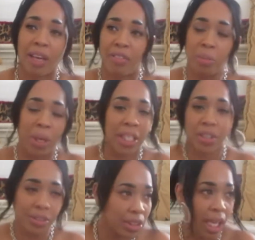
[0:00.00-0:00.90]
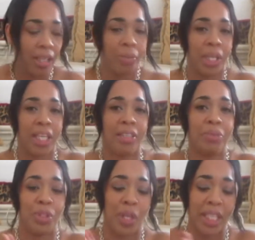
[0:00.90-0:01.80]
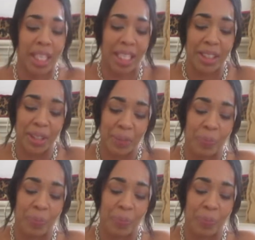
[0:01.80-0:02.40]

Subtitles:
Everybody goes skating when they come to Atlanta.